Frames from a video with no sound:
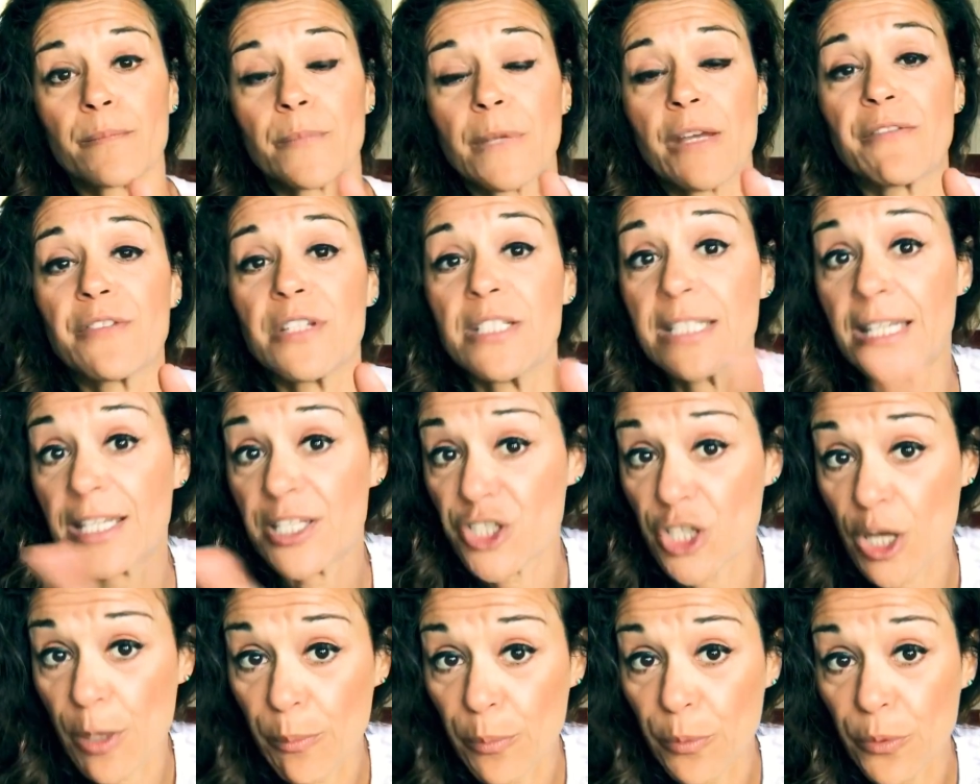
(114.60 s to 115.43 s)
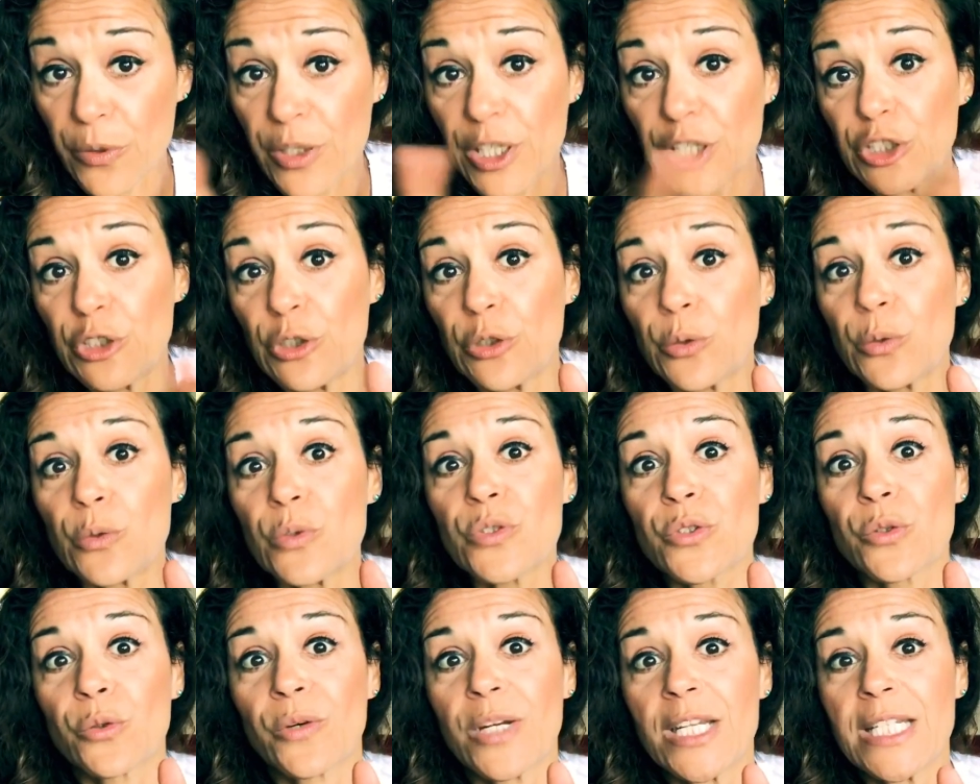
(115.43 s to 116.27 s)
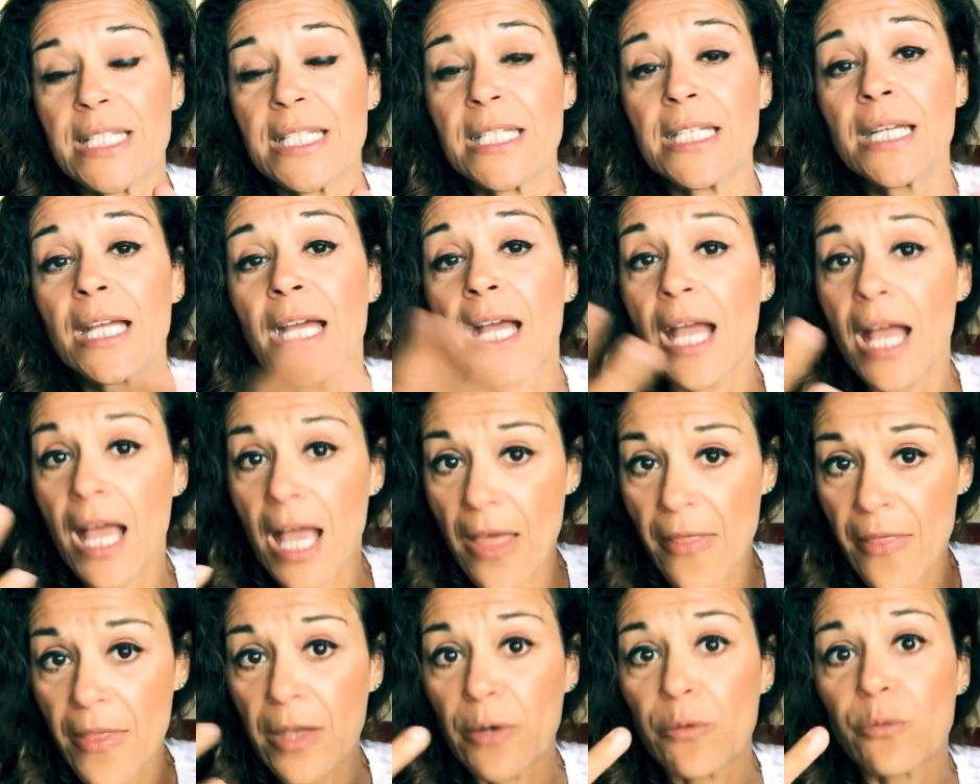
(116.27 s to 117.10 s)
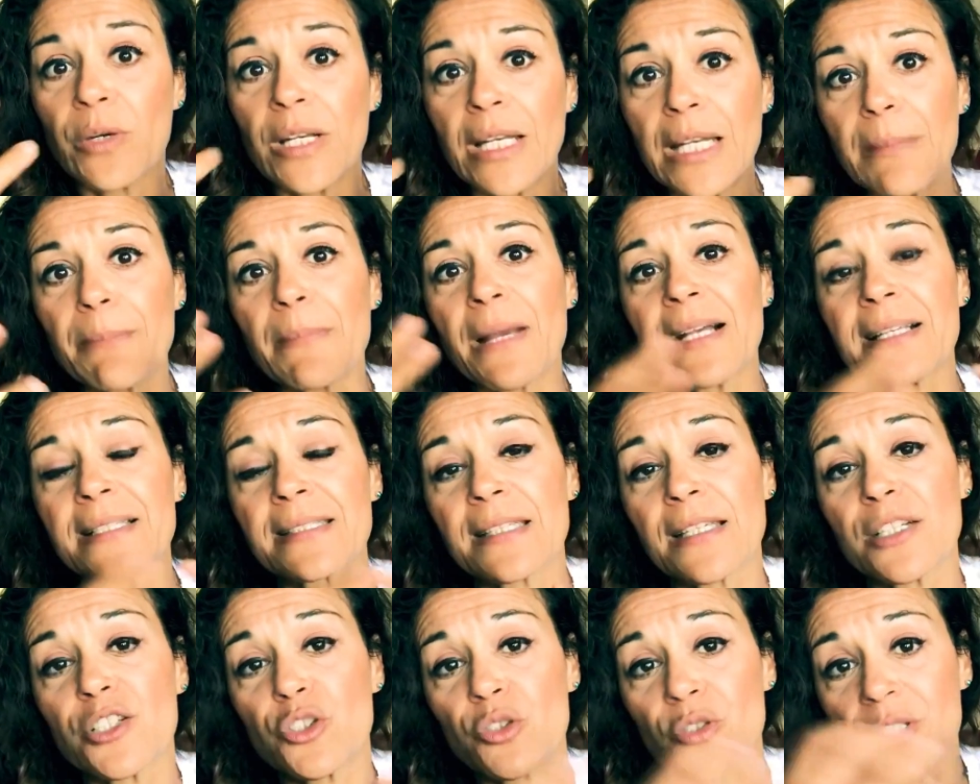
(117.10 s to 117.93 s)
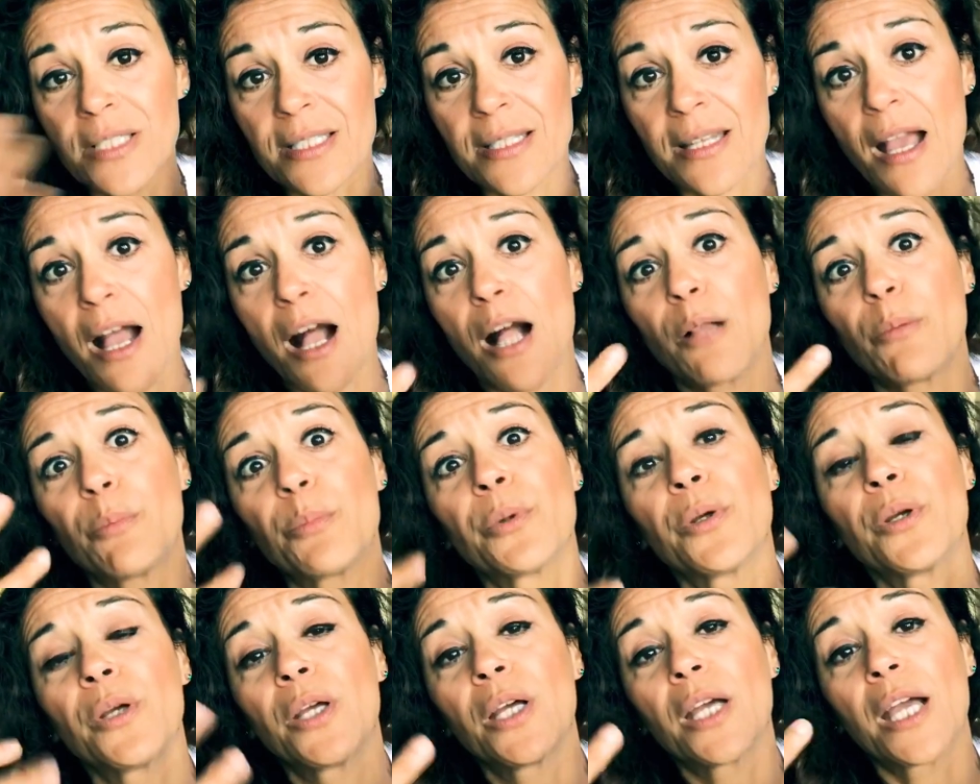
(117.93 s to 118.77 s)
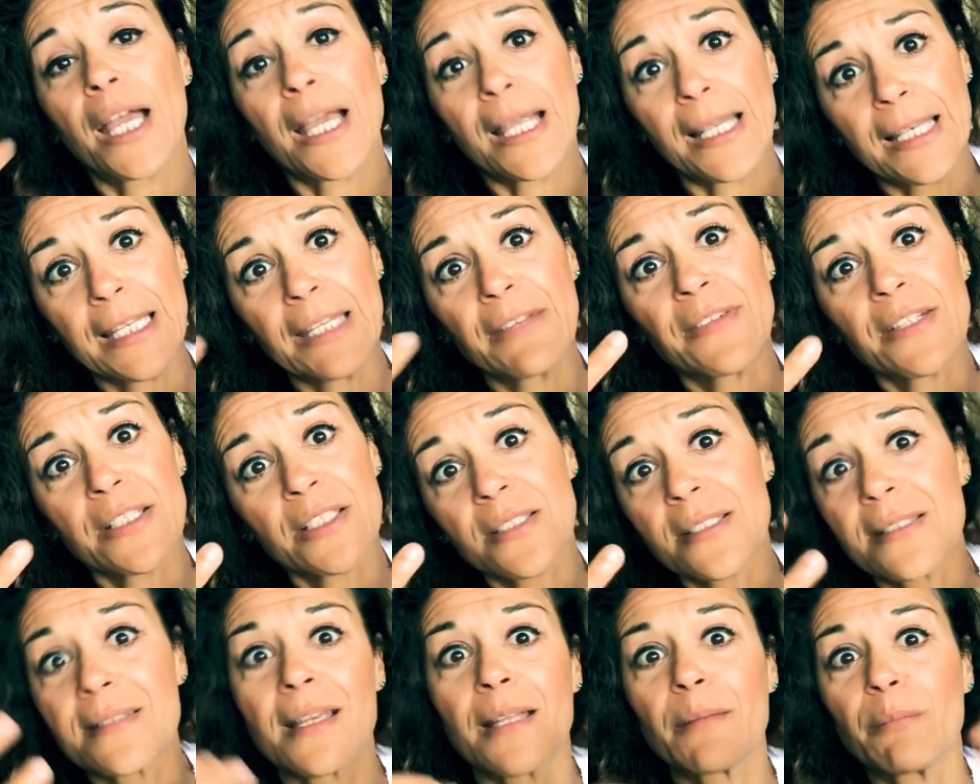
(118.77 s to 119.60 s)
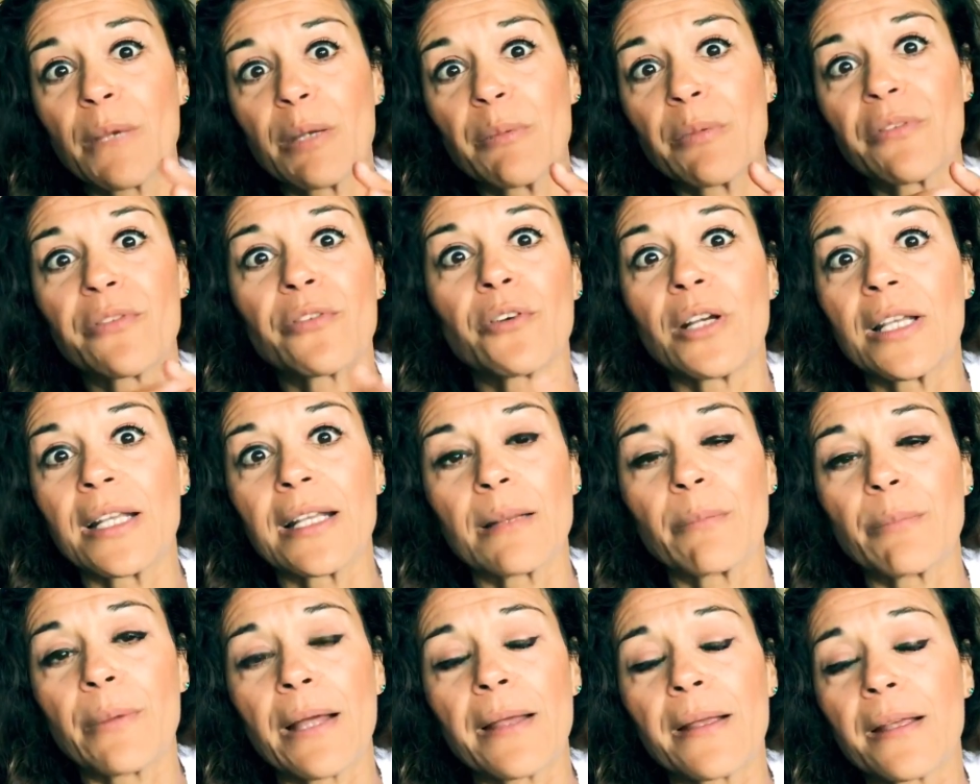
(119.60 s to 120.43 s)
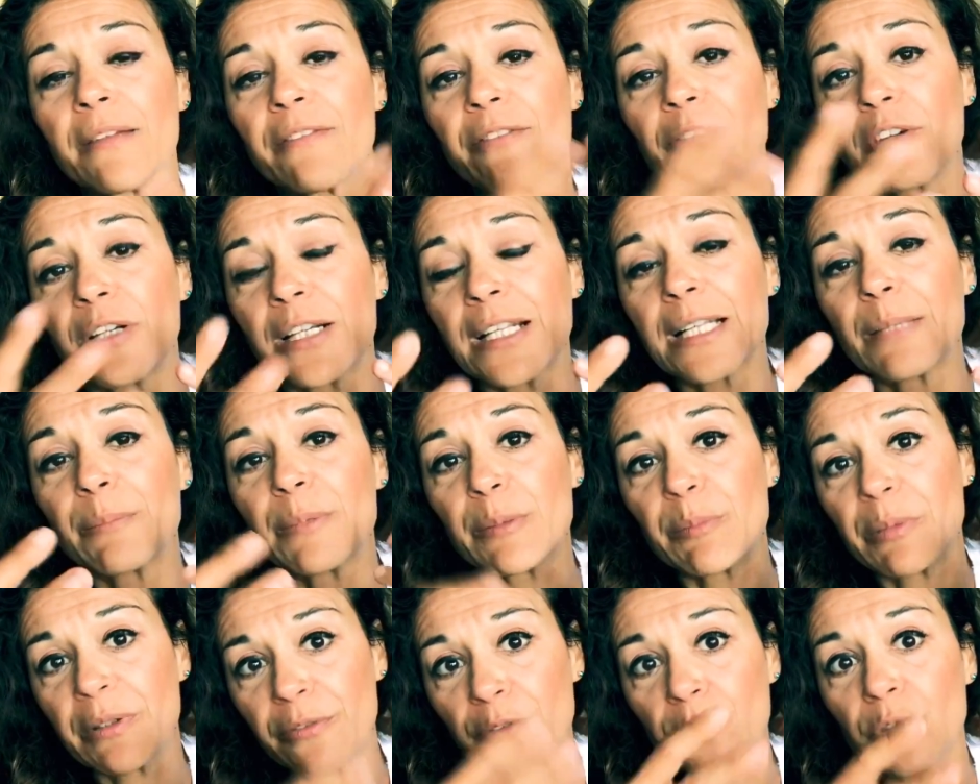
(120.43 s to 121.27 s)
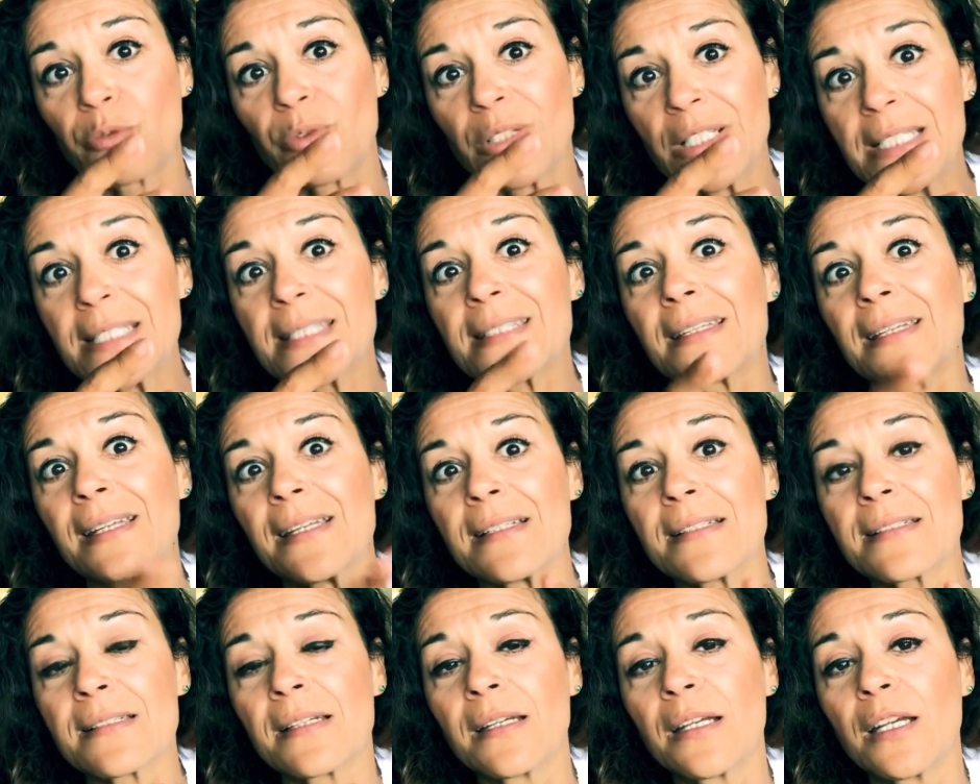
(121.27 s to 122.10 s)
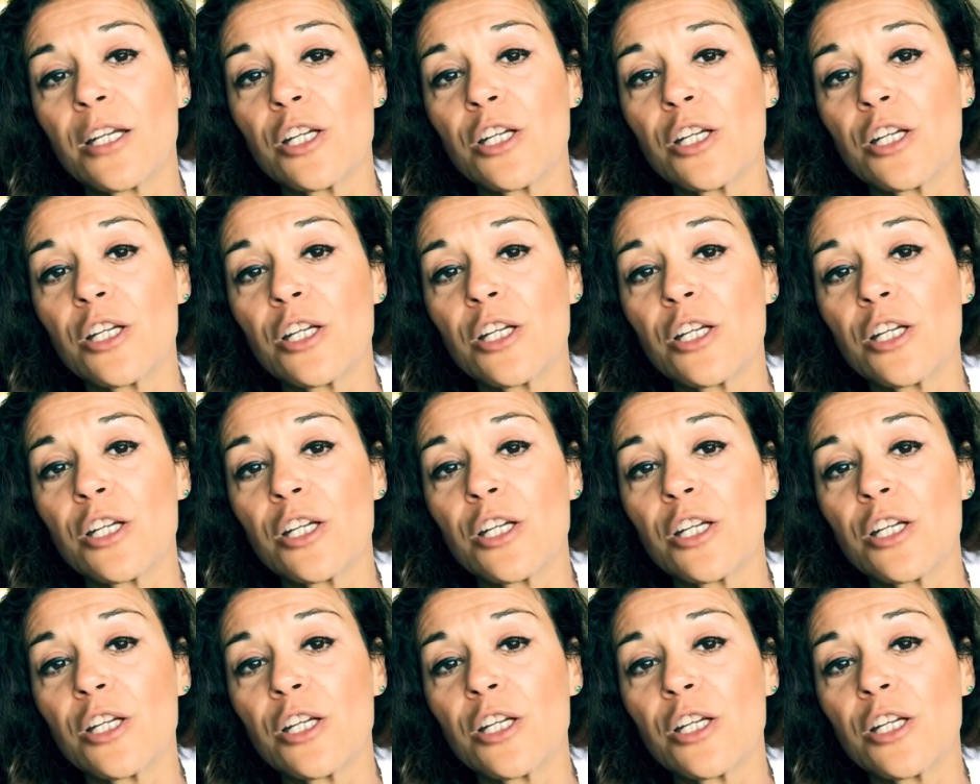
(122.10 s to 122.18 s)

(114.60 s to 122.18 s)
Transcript: everyday shampoo that you use already, and then really massage your scalp and leave it to set maybe for a little bit before rinsing it.